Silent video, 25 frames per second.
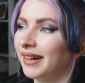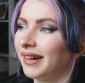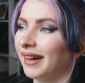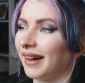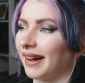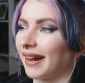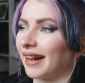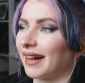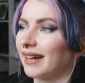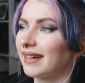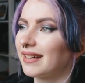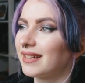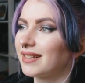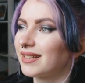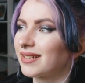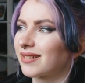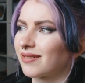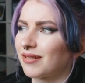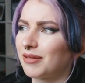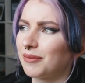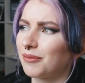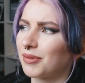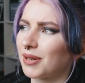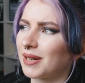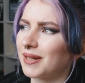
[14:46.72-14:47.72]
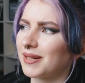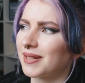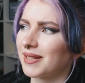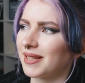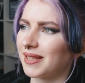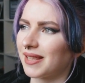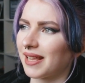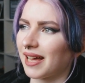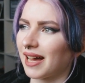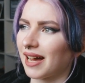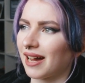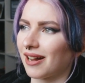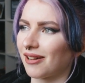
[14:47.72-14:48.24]
I screen printed
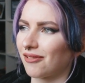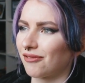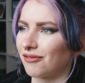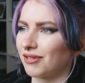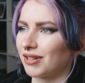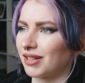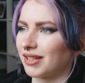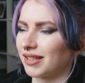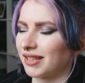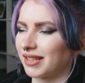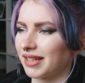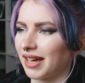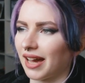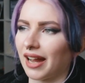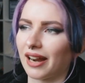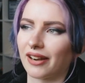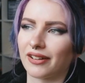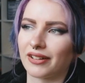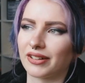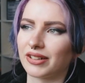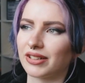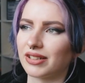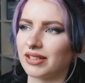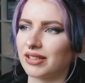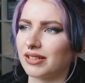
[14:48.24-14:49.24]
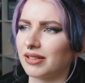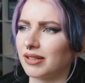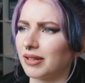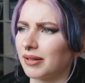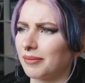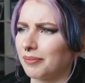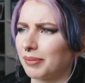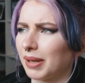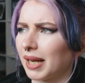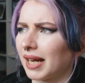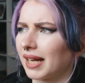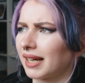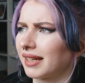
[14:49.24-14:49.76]
that with Gary
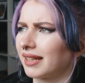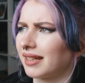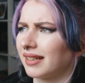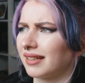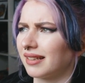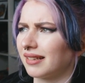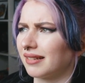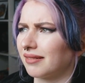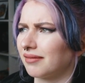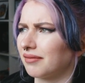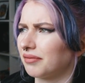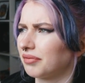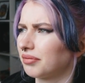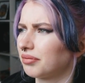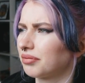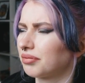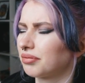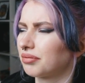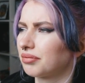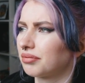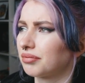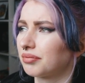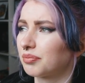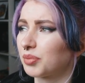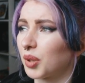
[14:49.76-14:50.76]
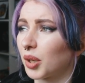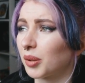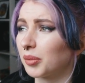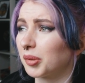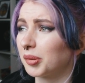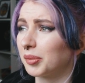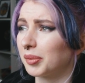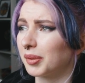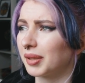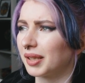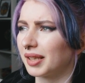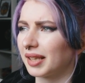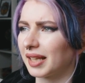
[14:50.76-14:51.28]
back in
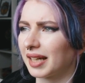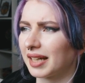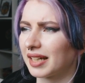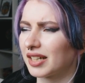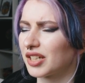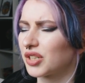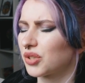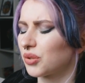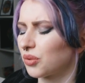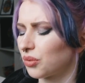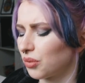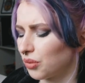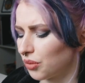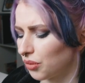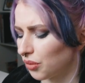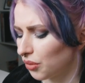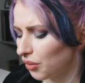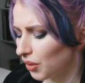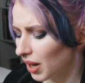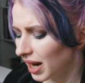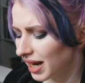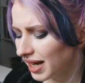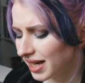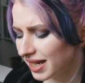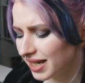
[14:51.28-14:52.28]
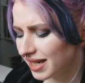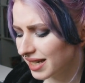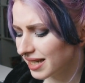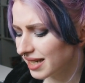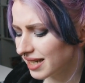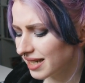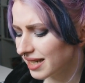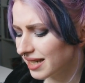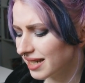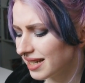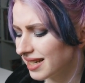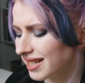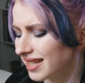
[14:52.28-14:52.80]
probably like
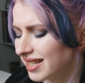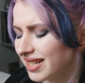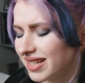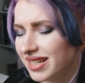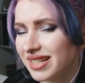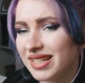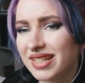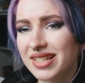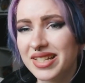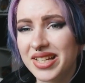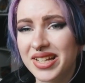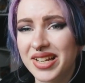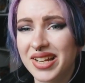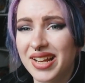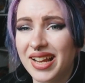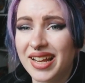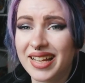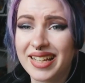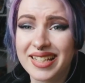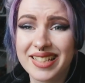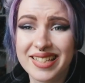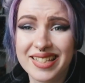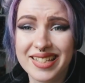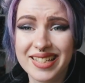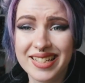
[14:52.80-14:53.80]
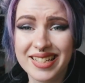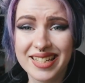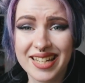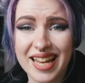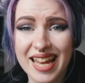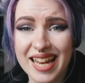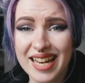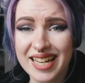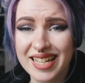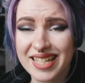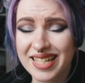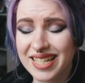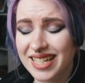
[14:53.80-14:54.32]
2016,
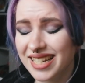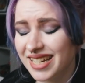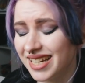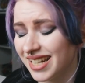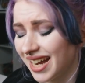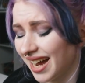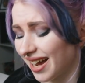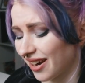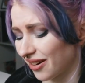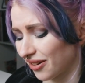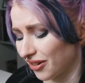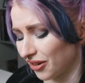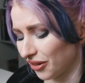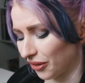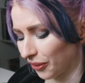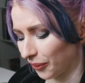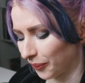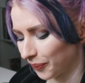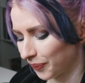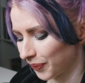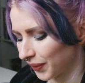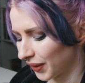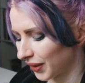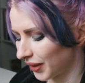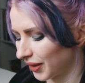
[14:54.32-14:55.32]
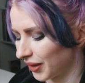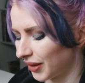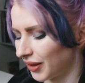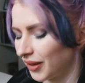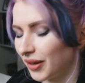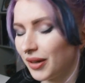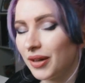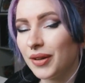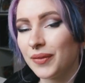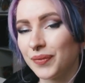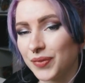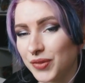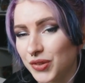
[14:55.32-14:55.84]
18, I don't know.
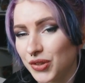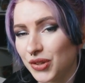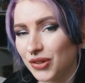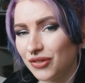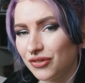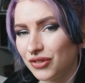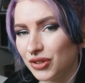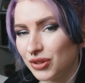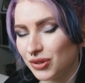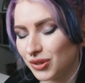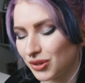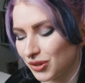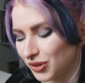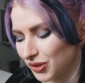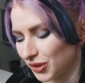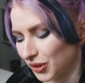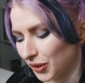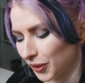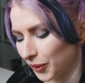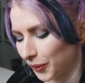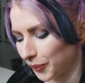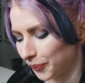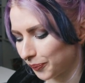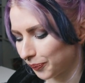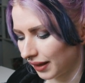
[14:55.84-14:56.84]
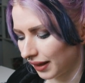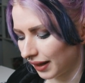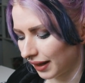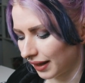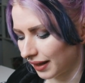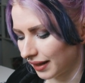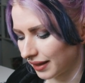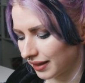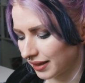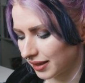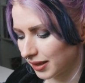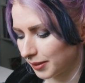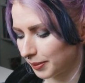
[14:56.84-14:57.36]
It's a good few years ago,
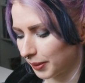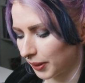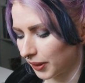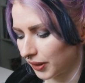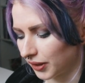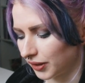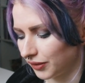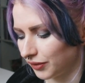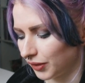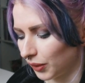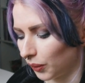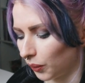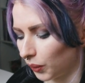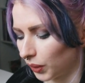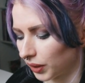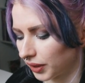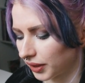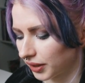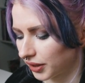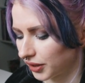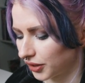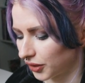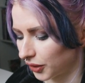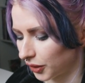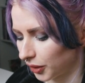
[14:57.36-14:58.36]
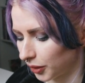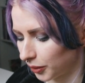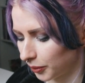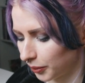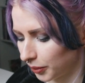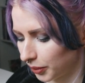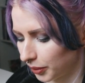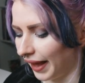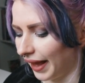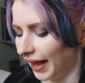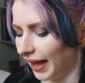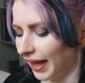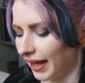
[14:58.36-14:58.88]
as part of a workshop.
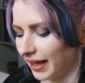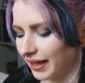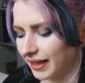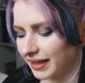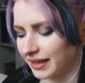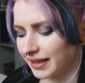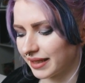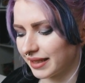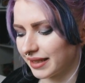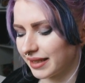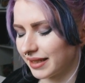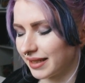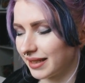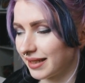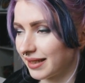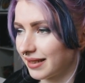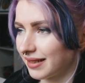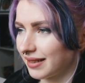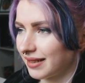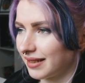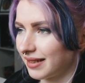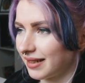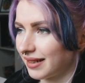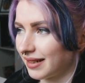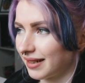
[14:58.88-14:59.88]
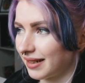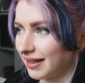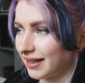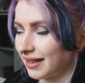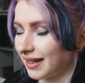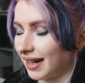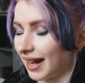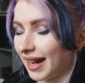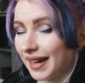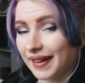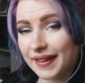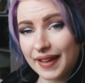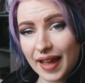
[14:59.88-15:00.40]
And
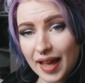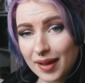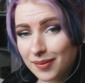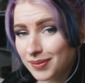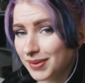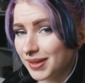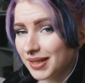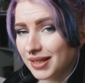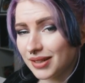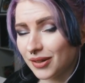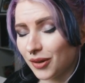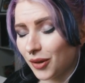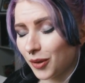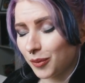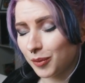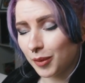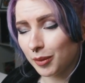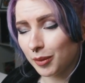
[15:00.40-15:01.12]
I kept it on